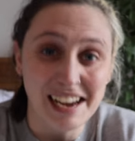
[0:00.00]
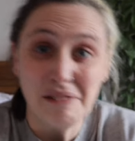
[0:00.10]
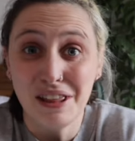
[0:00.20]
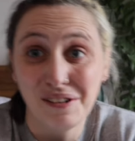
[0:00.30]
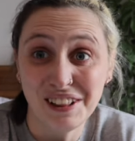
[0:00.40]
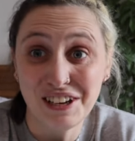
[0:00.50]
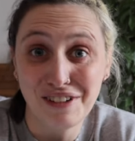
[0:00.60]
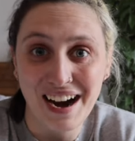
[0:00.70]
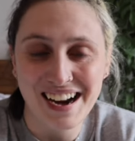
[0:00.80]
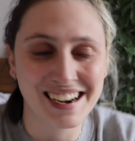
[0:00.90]
take with you on the
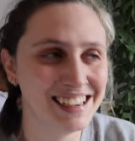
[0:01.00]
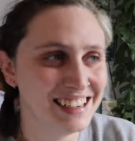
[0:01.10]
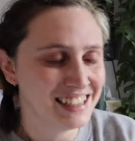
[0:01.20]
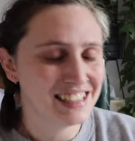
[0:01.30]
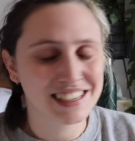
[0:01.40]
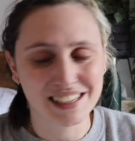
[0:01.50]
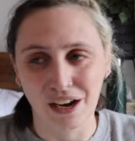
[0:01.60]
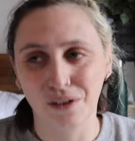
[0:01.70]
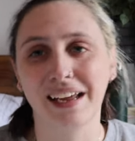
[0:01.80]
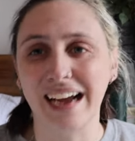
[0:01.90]
train.
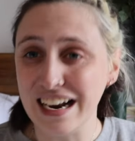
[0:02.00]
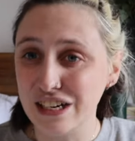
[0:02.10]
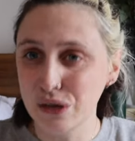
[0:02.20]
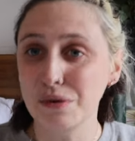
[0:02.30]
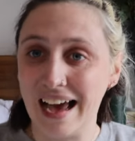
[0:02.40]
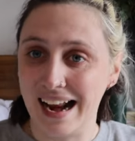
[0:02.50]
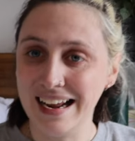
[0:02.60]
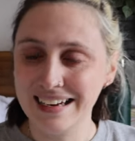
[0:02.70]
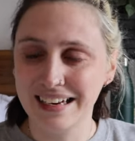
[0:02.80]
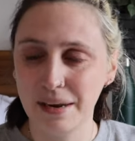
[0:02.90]
So like I do get
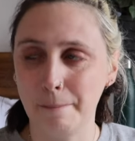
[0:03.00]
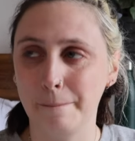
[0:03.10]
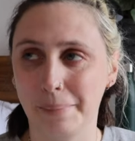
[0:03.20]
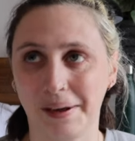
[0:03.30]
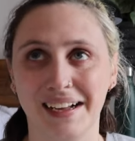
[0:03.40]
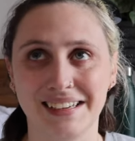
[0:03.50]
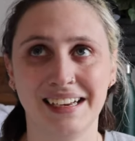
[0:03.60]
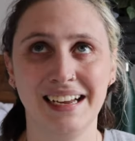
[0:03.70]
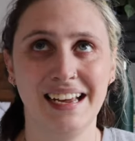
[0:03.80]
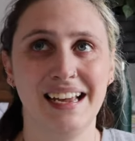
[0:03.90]
it, but
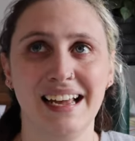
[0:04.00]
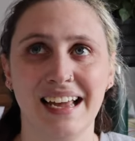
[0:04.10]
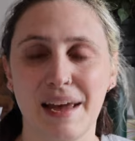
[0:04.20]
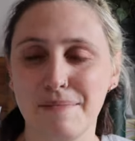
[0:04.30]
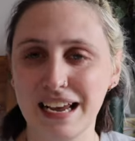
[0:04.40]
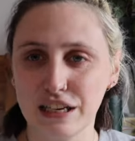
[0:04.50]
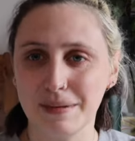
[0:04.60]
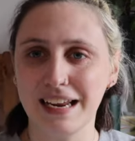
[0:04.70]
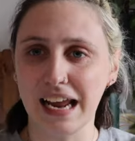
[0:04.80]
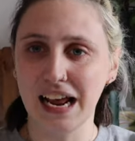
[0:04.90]
it makes
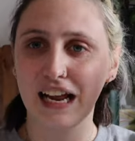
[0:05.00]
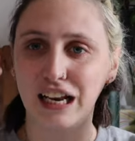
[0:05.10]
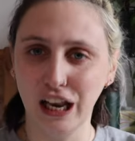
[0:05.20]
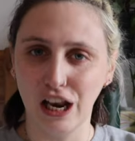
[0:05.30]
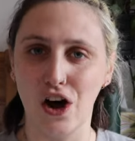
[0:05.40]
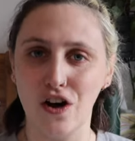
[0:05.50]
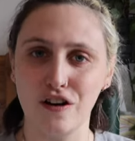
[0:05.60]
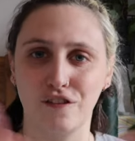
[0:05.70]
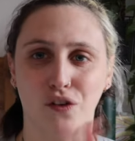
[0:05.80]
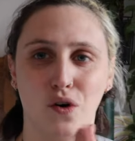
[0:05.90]
me
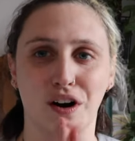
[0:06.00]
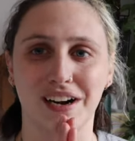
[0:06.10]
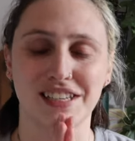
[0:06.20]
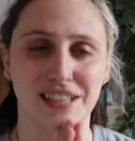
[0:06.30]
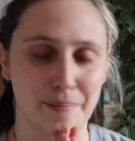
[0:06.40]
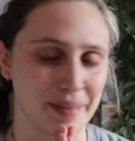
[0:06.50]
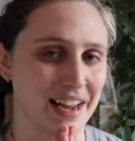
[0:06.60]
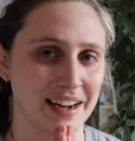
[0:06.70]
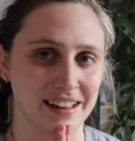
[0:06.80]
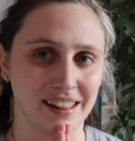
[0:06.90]
long for
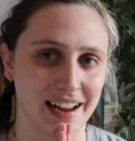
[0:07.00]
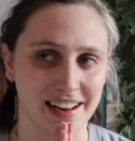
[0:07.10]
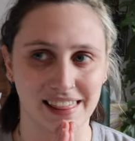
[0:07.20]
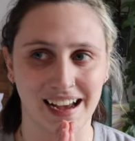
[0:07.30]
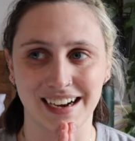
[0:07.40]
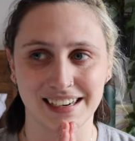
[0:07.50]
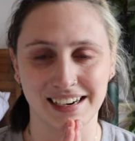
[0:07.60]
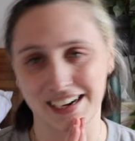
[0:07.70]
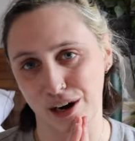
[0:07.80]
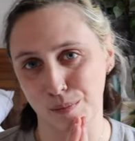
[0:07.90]
something like that
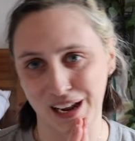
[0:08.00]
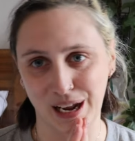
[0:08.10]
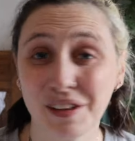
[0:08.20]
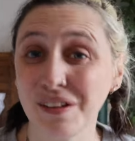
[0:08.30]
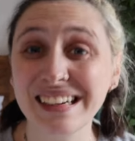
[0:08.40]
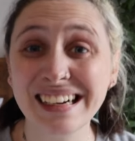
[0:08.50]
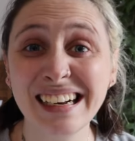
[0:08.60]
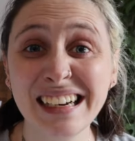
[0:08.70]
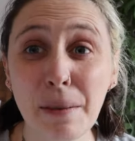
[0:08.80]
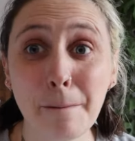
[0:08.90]
near me. So I didn't
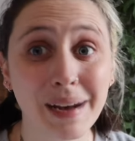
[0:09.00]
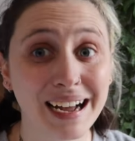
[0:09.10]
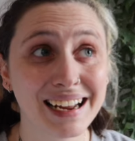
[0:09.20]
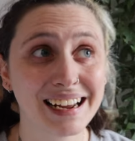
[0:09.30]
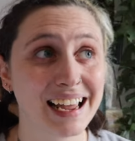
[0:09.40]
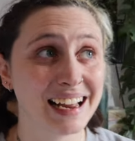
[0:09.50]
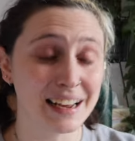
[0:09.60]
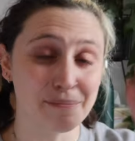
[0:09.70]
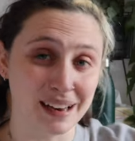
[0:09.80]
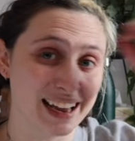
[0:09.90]
end up buying
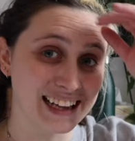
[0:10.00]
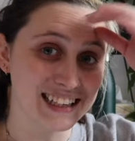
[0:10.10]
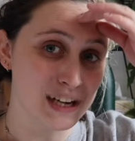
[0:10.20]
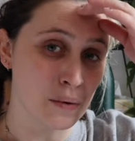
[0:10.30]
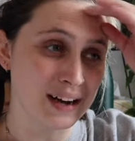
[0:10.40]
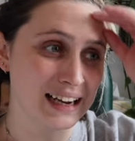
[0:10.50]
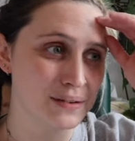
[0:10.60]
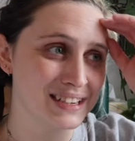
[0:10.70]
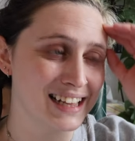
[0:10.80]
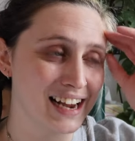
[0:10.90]
any plants while I
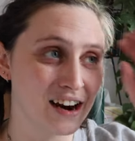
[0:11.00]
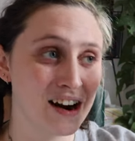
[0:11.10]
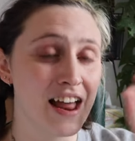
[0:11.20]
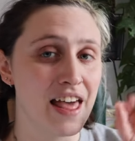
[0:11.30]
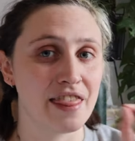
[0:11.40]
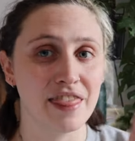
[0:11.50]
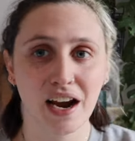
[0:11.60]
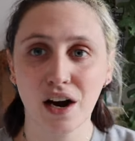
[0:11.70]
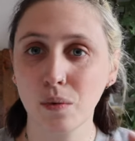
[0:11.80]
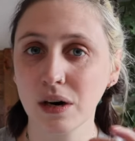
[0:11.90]
was there.
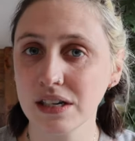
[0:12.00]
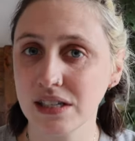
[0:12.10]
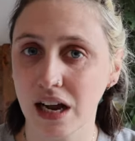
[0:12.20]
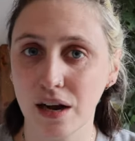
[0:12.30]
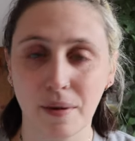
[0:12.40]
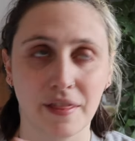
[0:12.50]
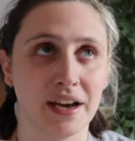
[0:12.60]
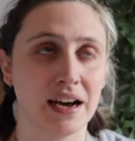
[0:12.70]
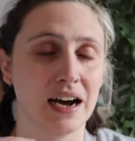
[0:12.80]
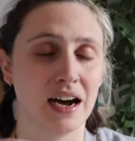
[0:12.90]
There were some
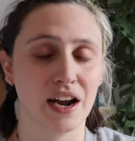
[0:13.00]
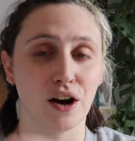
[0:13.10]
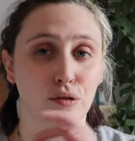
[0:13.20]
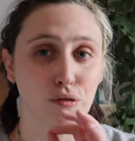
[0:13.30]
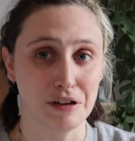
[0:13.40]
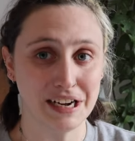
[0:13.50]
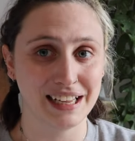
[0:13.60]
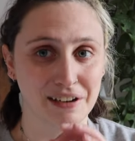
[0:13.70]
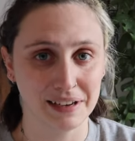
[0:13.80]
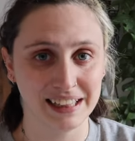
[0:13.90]
that I
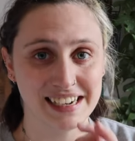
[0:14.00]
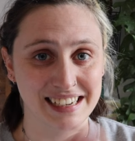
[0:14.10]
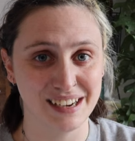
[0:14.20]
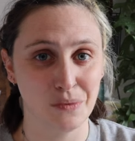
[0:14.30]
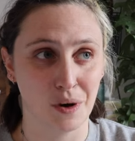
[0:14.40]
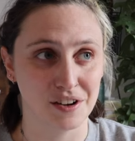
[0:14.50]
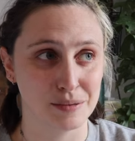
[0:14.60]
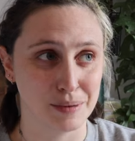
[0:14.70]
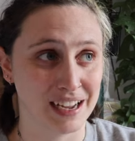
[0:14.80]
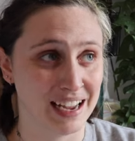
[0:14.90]
really, really did want
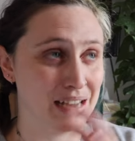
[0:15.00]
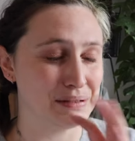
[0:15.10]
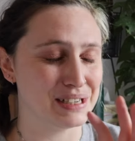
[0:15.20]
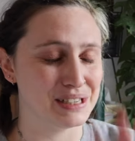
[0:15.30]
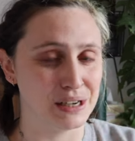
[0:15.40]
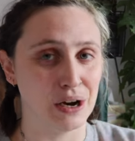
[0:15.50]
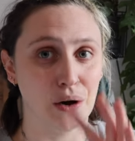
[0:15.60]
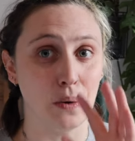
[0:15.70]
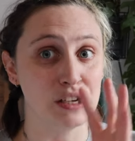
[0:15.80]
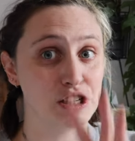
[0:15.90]
to buy. I was
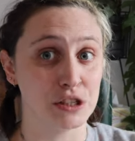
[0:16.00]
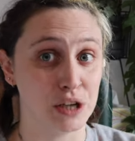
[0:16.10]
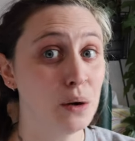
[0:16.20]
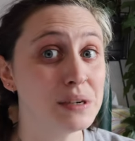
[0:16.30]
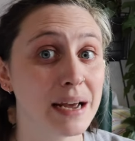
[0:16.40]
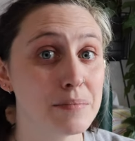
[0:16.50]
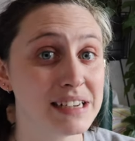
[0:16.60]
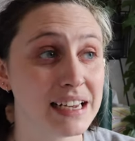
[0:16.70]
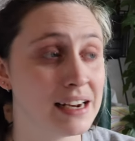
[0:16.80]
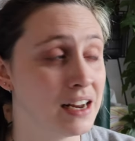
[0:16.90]
so, so
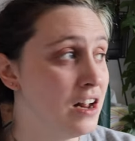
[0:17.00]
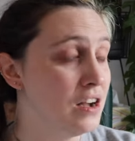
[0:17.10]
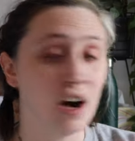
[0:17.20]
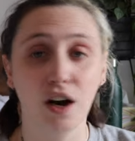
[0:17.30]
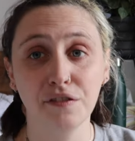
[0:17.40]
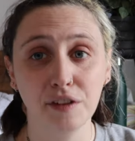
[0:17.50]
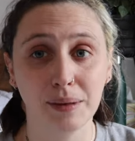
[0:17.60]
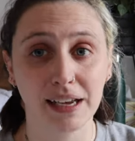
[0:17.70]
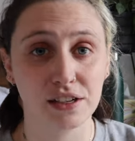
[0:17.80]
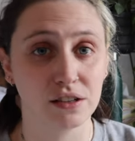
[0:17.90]
tempted. All of the
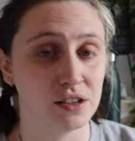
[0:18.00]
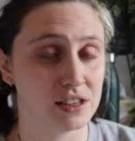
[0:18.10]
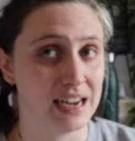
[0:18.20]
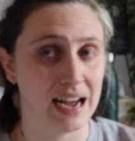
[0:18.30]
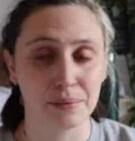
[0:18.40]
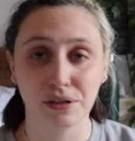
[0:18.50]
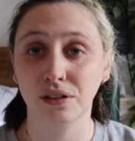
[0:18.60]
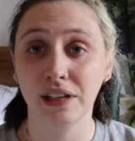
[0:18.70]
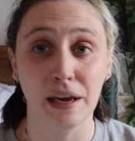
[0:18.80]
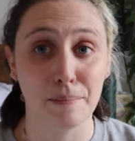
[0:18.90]
plants looked
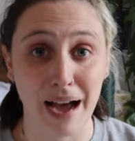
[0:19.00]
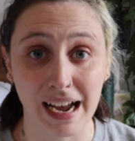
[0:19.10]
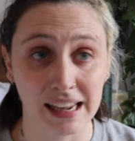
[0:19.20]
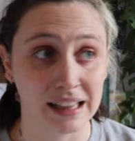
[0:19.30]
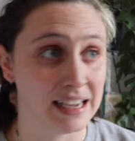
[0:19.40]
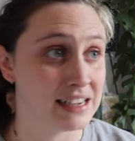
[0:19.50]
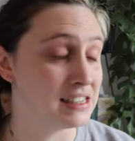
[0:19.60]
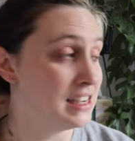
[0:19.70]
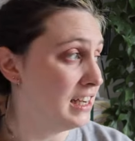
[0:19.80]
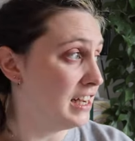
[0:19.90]
absolutely
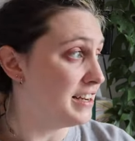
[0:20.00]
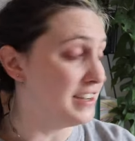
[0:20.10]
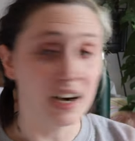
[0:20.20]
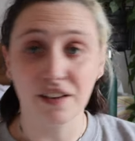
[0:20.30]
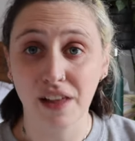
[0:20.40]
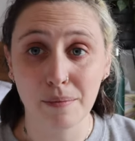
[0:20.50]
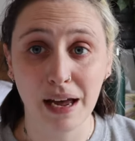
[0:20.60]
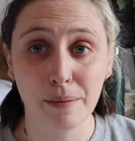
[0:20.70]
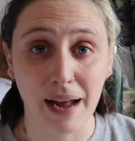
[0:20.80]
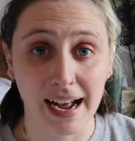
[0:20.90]
immaculate. None of them
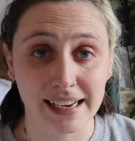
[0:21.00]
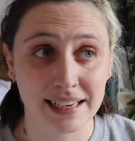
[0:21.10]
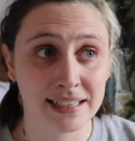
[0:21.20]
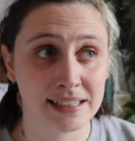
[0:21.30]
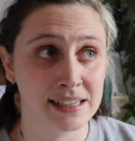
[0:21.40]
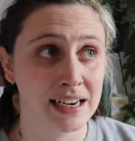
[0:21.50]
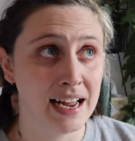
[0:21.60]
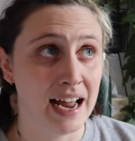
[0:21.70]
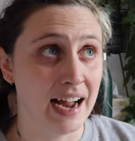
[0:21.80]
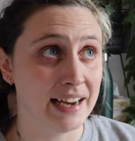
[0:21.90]
had pests
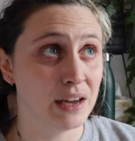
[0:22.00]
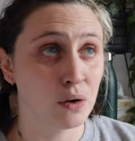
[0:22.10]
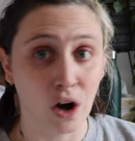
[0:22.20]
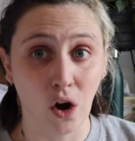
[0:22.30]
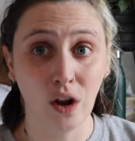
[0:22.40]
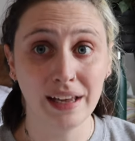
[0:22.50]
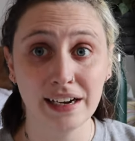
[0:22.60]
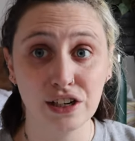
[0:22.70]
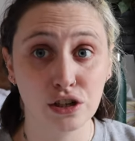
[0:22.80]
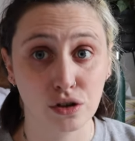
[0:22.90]
and they were all in
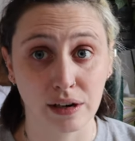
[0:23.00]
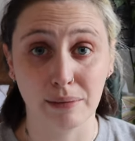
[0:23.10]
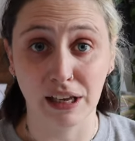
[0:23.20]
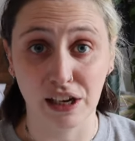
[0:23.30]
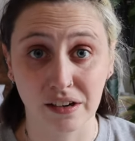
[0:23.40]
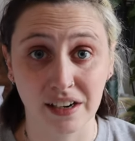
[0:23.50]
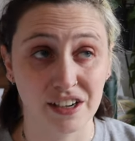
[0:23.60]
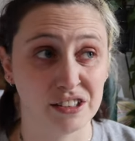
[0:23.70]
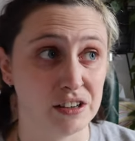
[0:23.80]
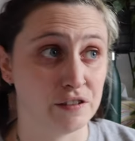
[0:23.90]
extremely good
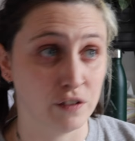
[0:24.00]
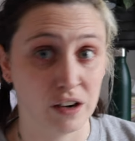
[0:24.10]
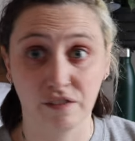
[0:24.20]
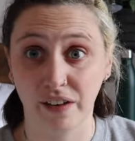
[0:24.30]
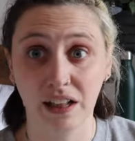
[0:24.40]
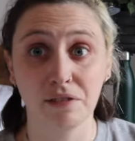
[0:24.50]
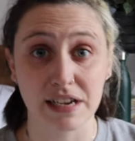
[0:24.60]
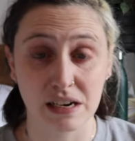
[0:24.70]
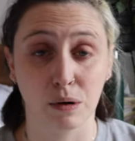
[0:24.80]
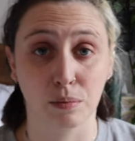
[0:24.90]
condition for fairly
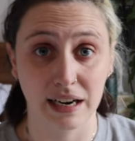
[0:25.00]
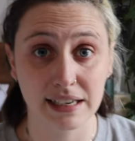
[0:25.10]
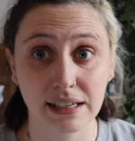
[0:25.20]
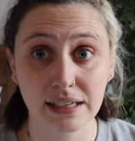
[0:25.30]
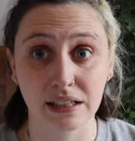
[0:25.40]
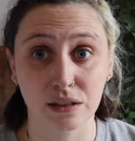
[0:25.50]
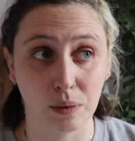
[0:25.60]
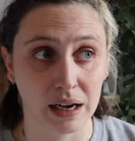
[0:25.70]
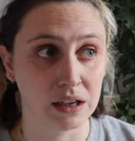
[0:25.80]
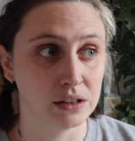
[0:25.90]
reasonable prices as
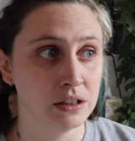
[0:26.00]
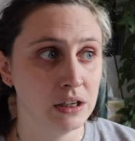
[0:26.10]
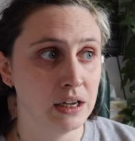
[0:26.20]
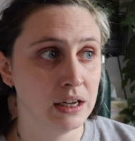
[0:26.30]
well